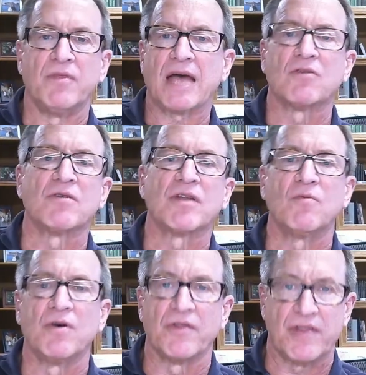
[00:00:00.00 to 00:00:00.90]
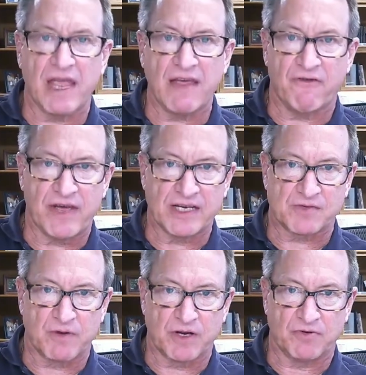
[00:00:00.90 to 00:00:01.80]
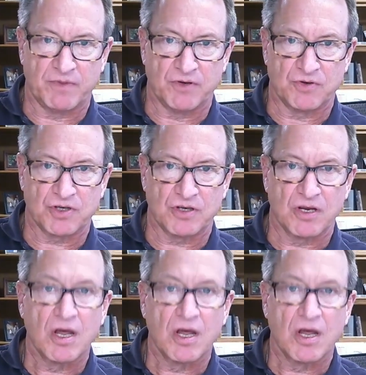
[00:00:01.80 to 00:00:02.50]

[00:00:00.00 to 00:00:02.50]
not only will they face retribution,